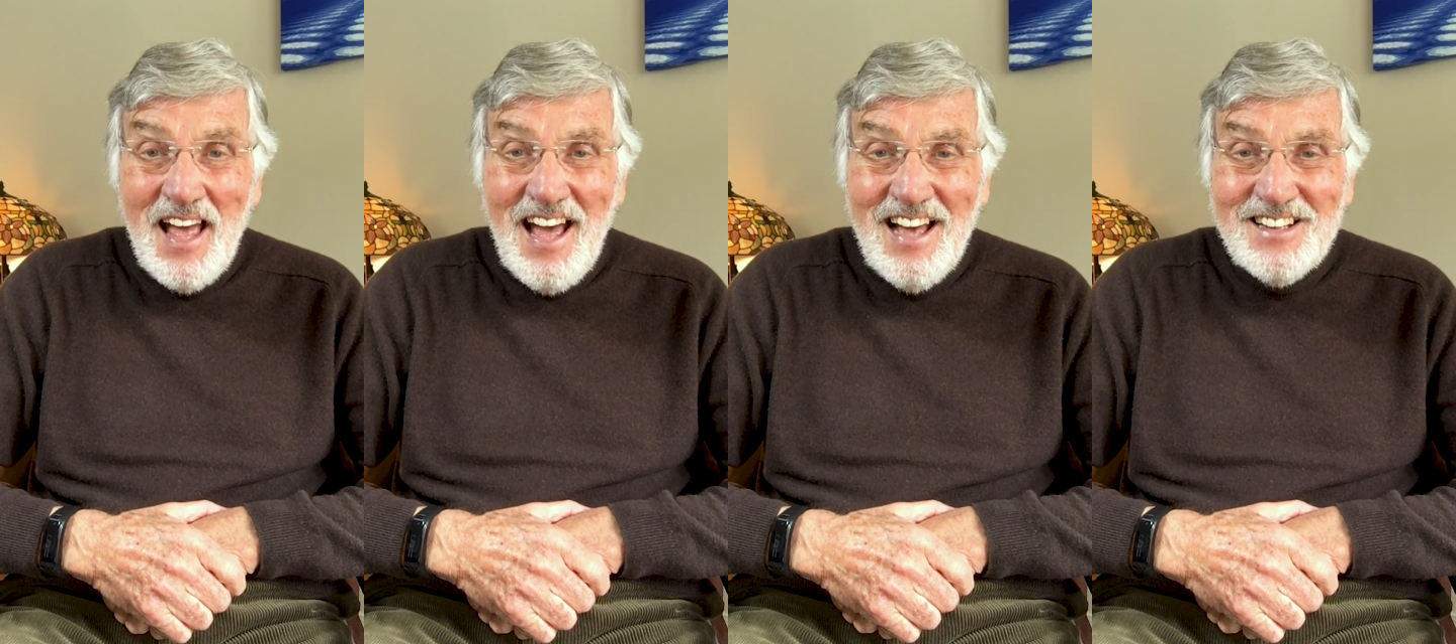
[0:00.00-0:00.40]

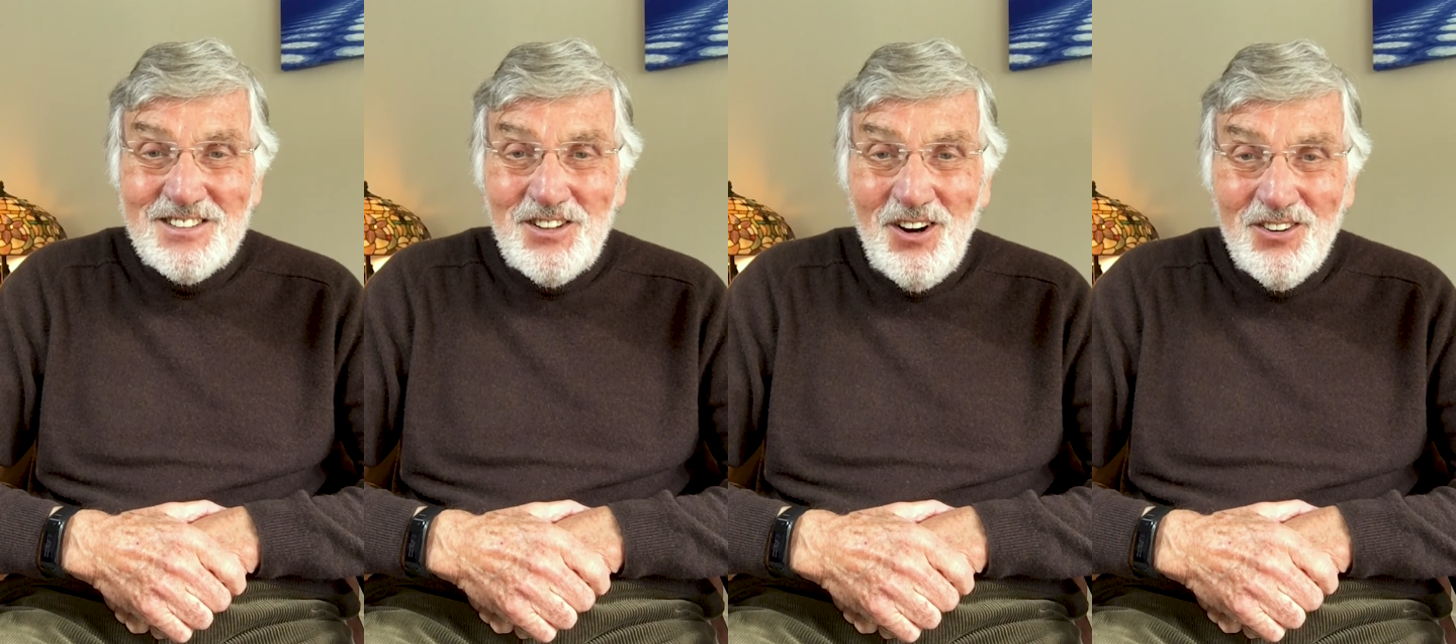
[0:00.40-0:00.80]

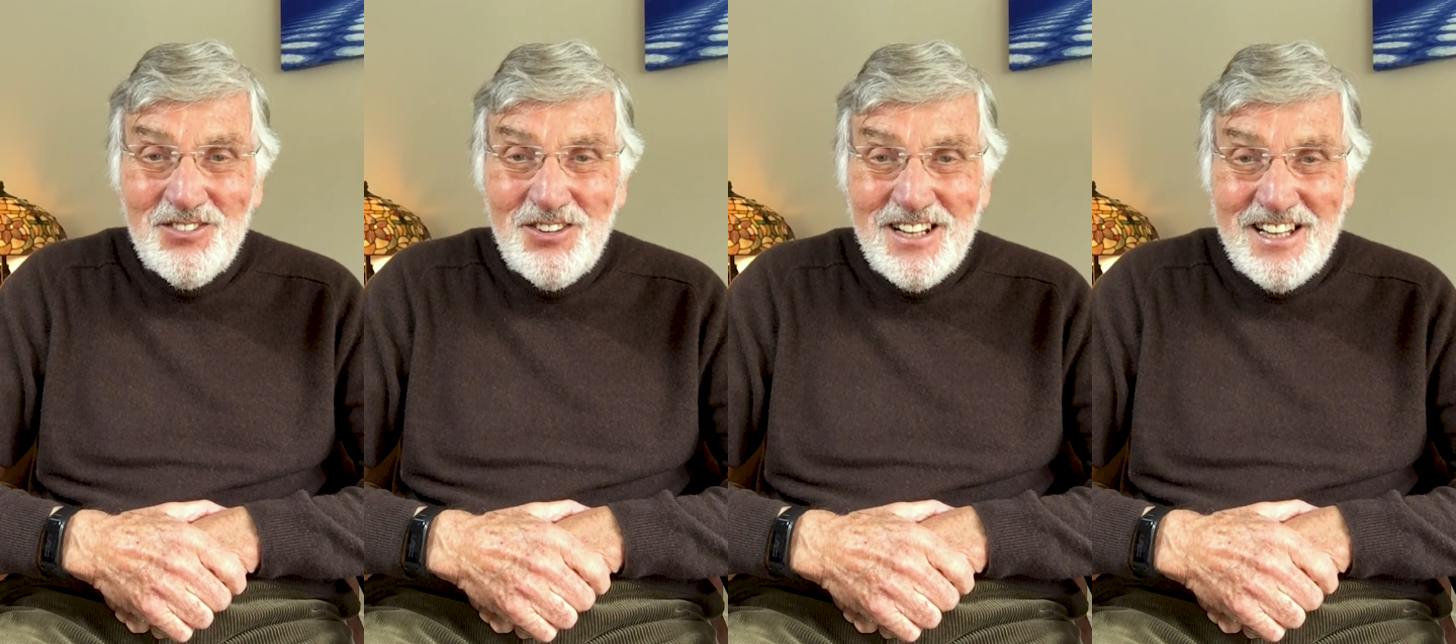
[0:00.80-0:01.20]
And
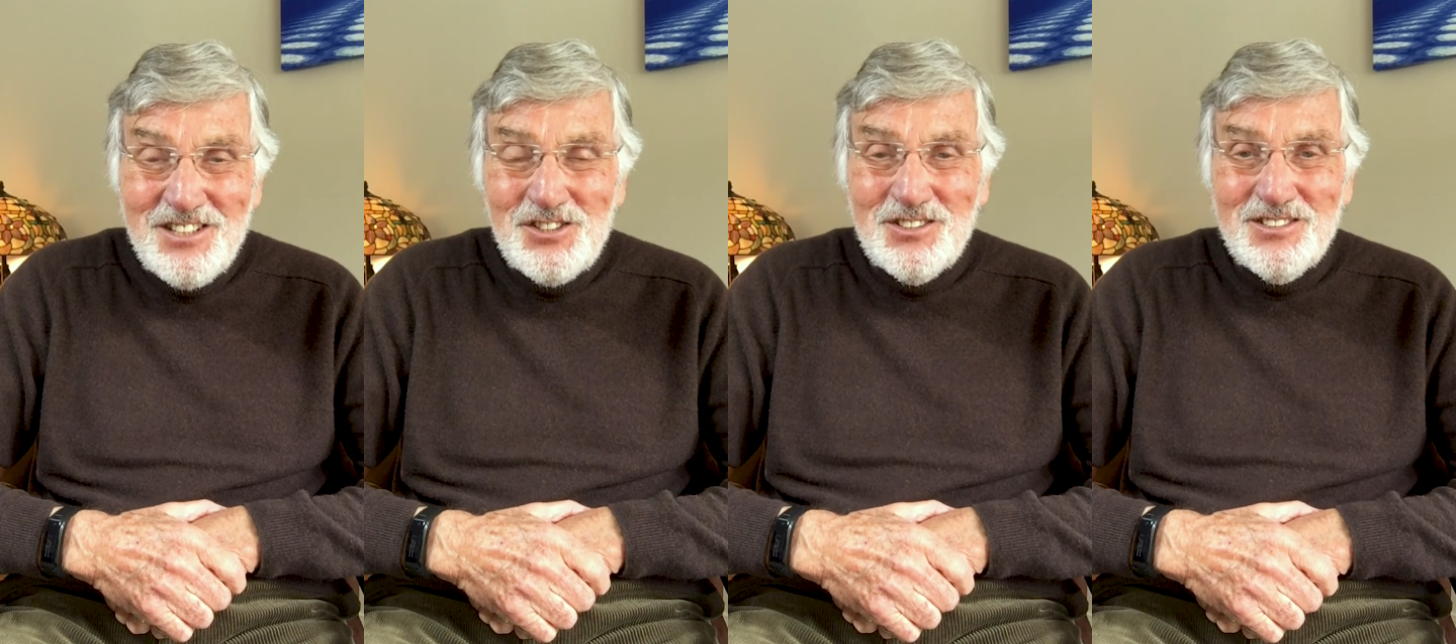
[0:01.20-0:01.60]

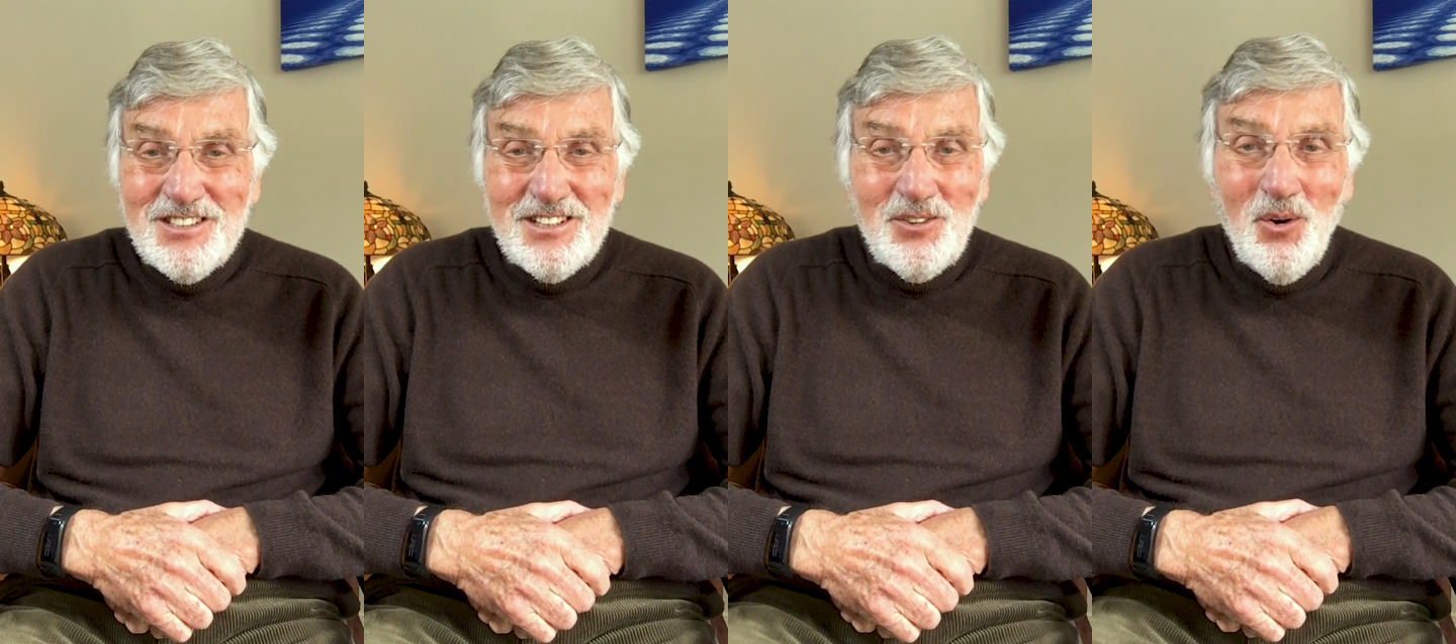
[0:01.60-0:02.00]
congregations
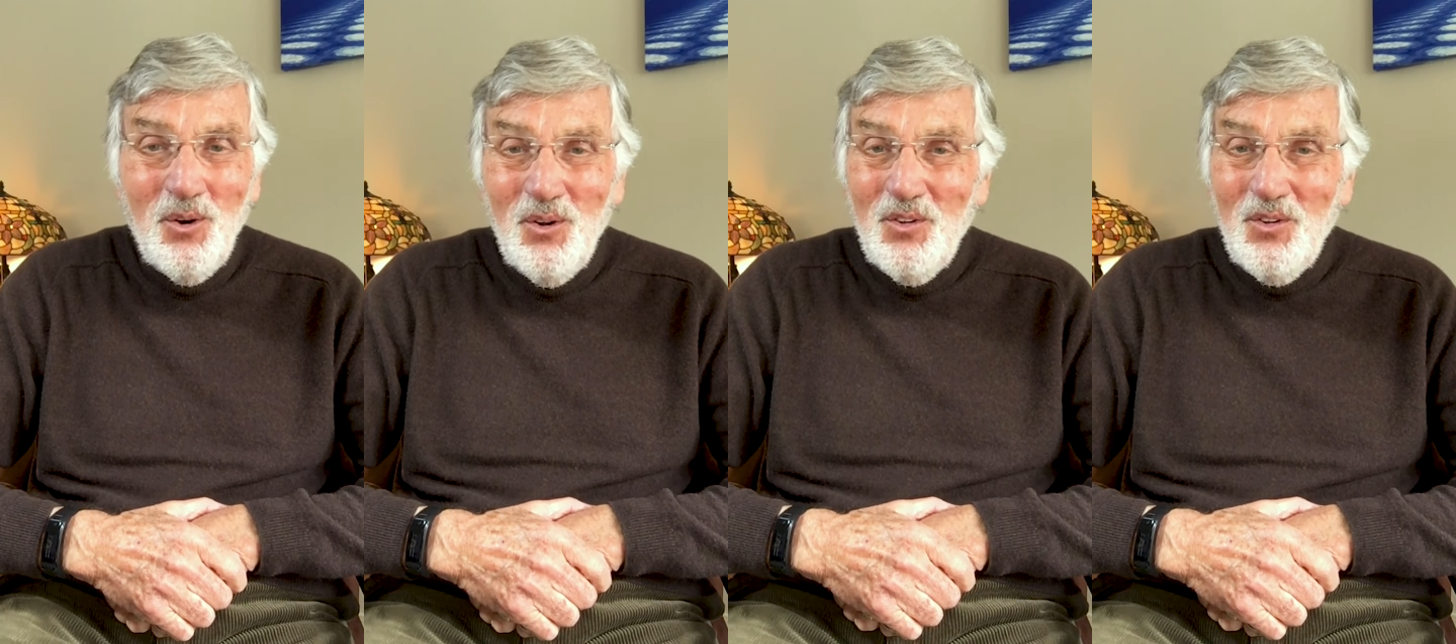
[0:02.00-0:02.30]
in all